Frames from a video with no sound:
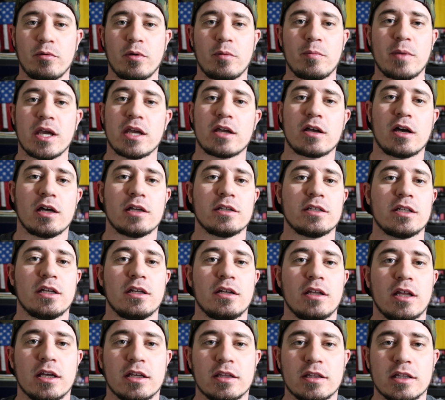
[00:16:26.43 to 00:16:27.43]
We make
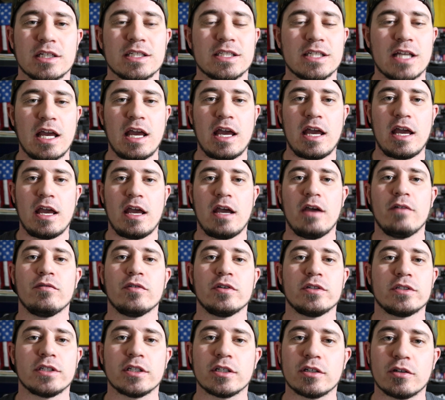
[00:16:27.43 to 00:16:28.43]
content like this
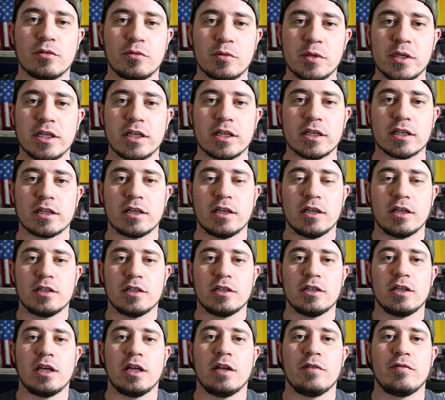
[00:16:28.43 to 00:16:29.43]
every single week,
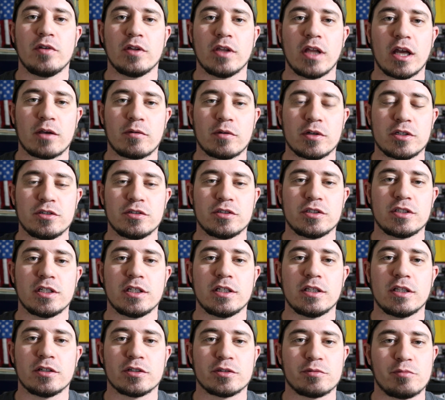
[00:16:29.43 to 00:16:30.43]
and if you like what you
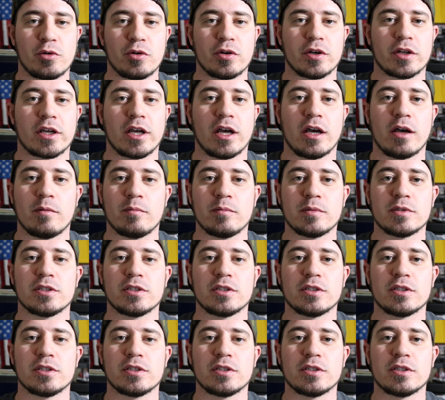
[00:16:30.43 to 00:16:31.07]
see, there's more to come.